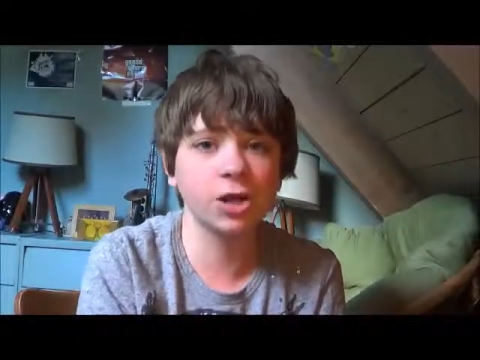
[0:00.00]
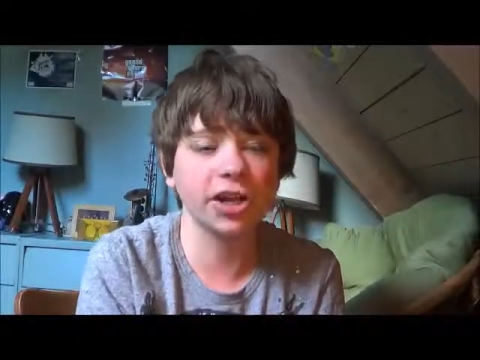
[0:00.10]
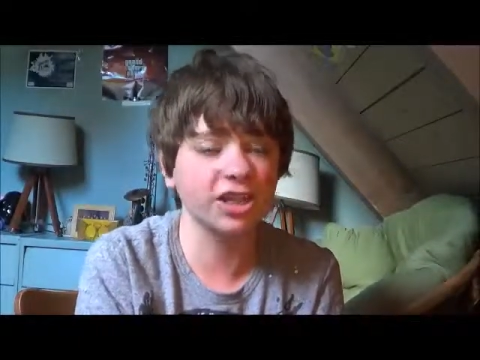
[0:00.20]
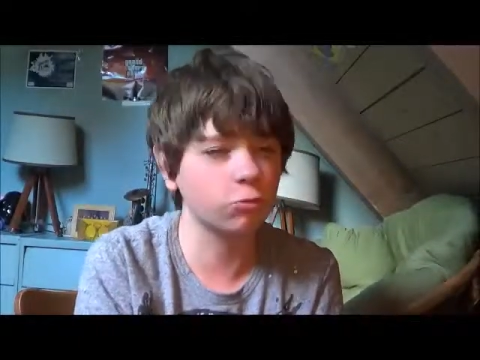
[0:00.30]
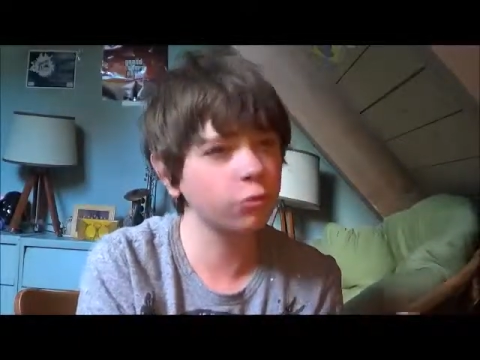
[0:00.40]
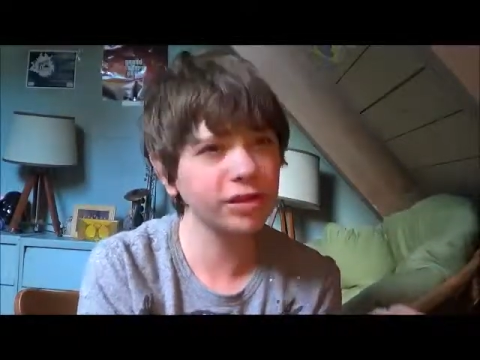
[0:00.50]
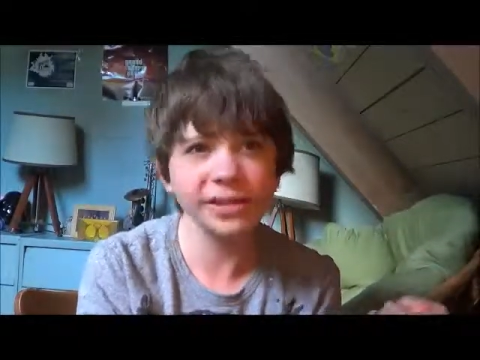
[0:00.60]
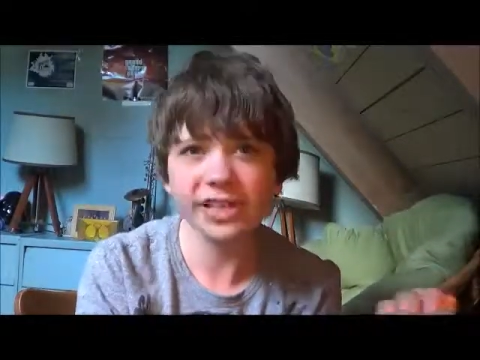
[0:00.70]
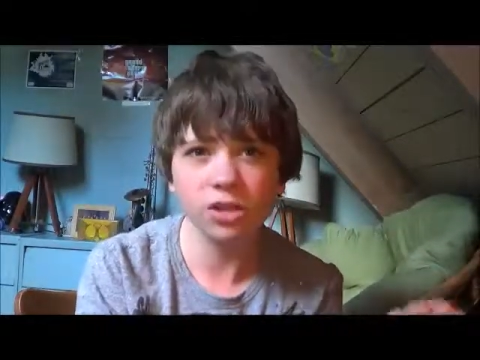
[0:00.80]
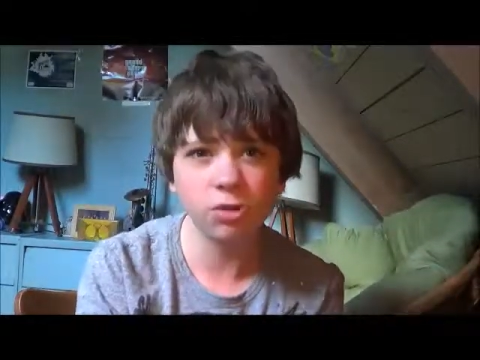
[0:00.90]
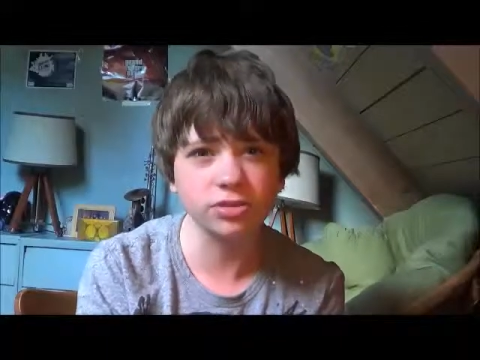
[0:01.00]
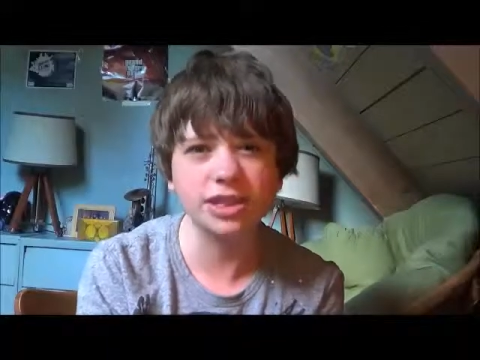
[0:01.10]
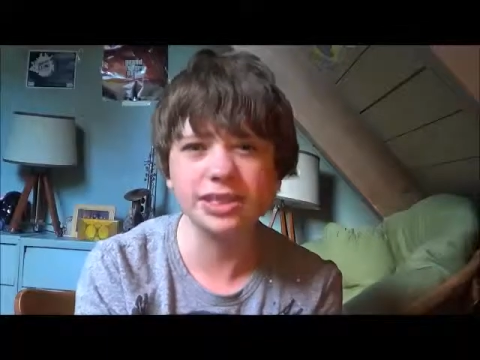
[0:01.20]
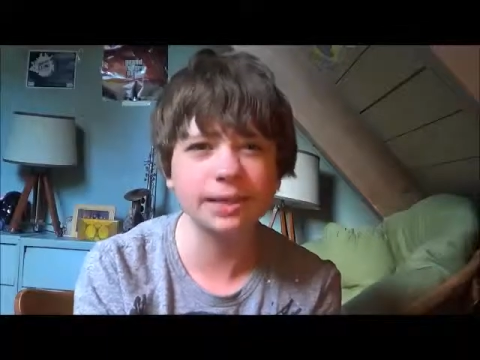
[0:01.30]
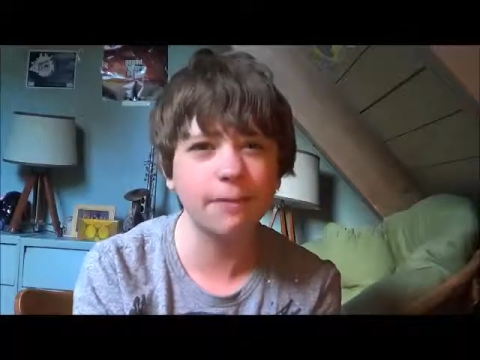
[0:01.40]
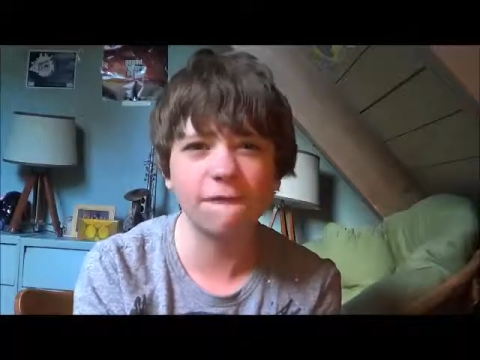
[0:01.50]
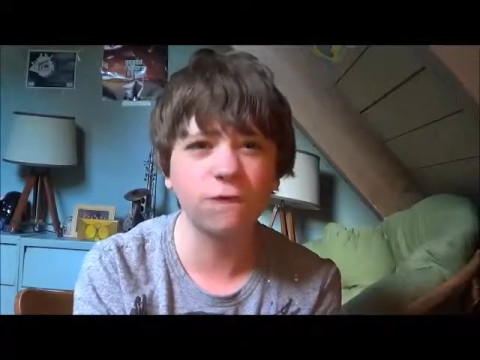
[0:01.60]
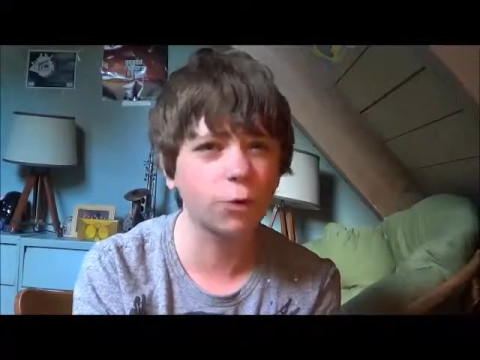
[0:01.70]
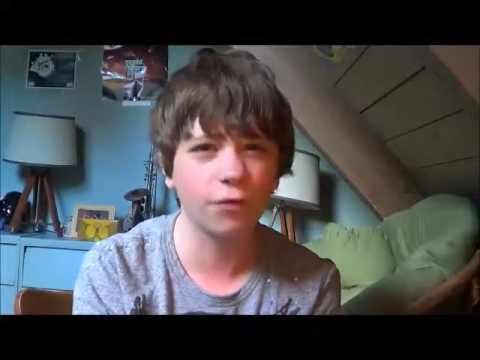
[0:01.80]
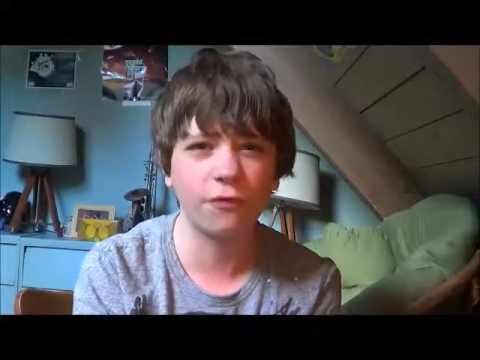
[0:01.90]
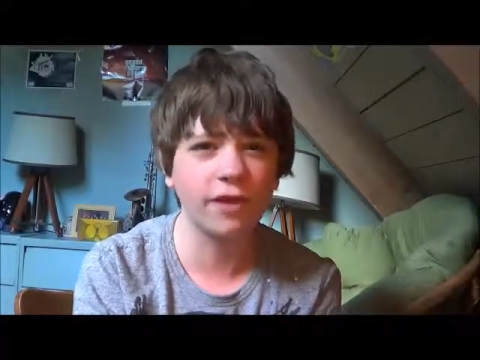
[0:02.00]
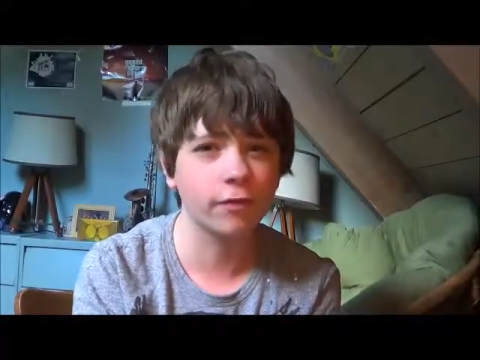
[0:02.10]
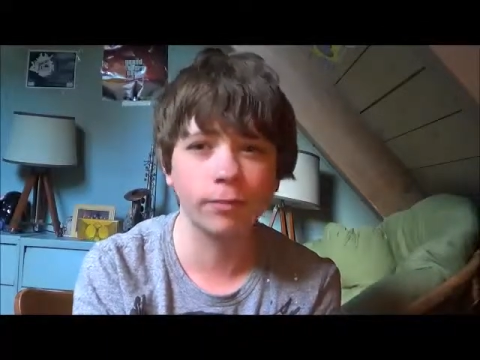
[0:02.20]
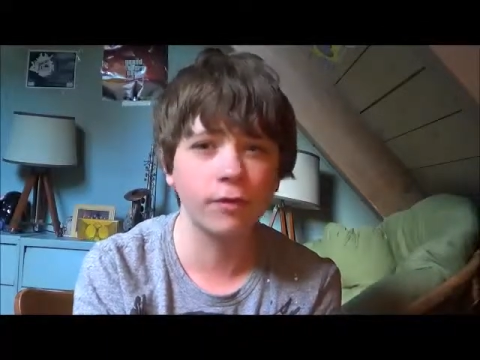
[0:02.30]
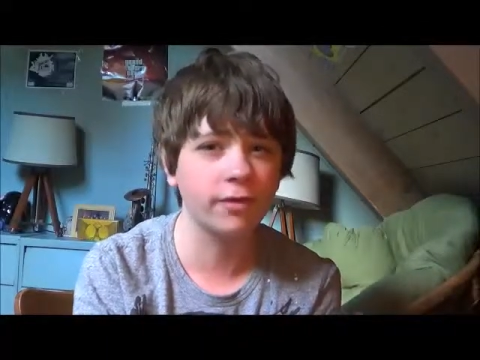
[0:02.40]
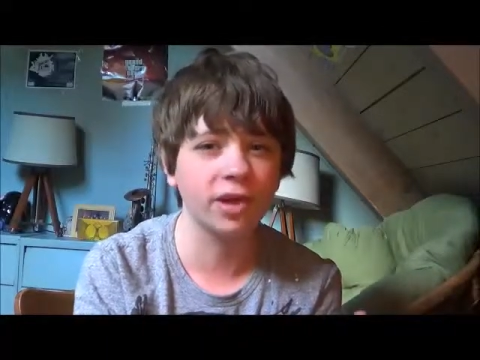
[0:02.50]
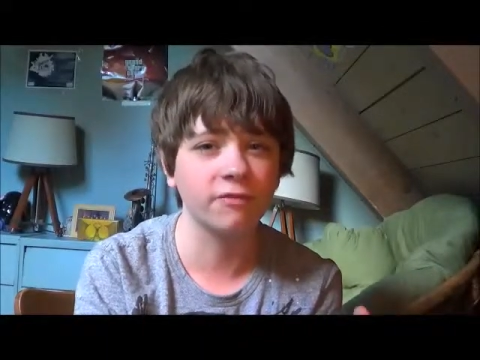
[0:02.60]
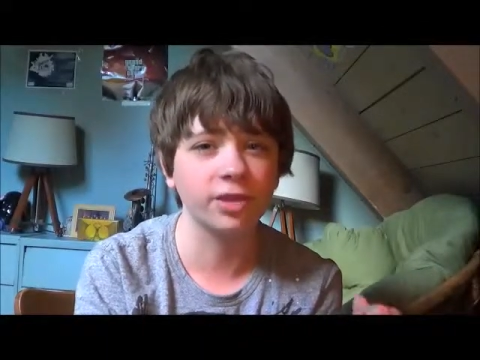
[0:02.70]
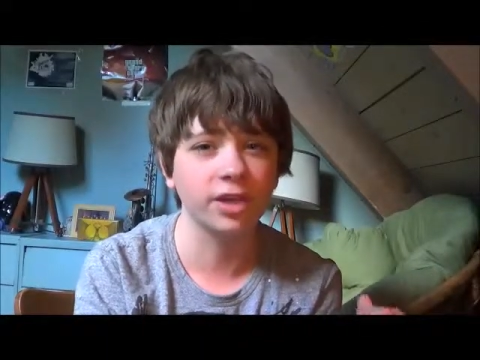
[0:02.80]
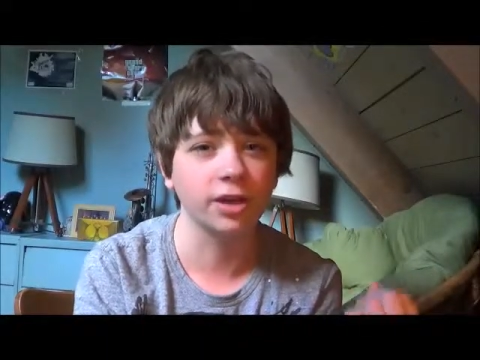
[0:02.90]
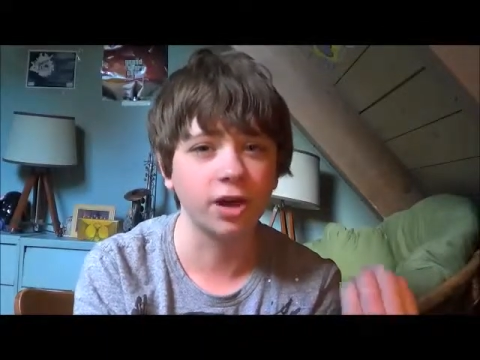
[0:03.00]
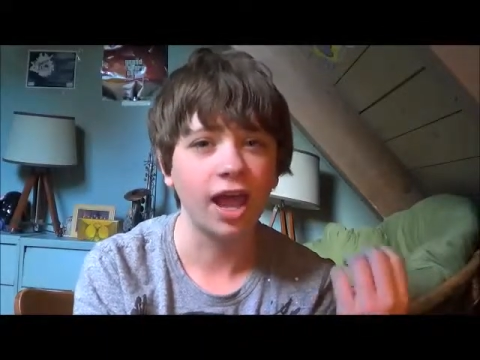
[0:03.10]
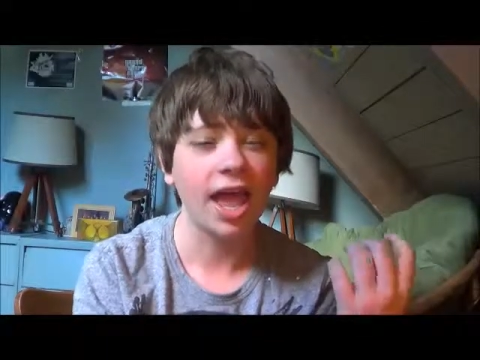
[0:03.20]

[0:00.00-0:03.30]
It's really close. It's like my fourth favorite movie of the year,